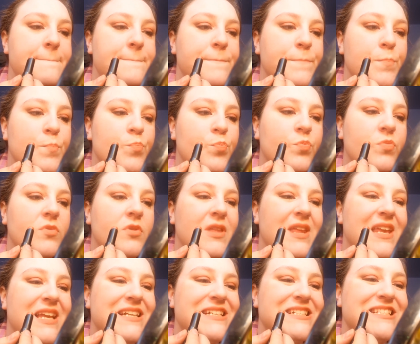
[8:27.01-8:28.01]
that would be
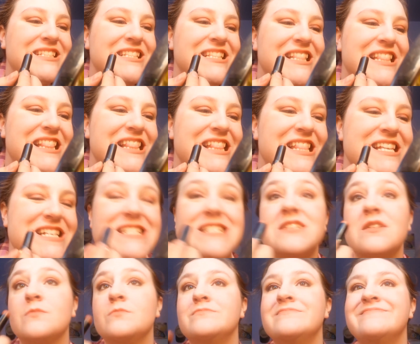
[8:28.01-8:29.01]
best with this
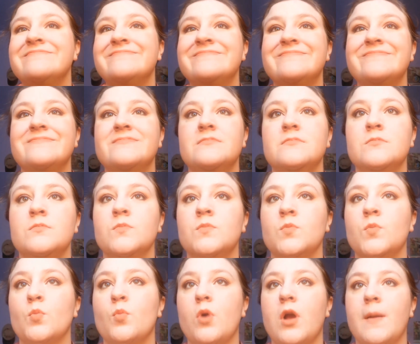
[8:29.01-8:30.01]
lipstick, though I really
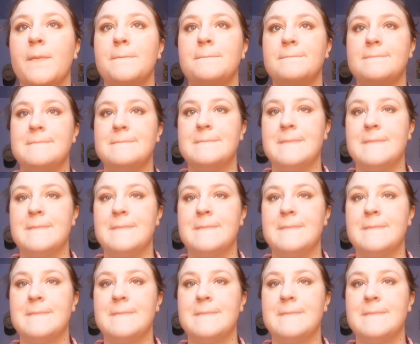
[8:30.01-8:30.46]
like the shade.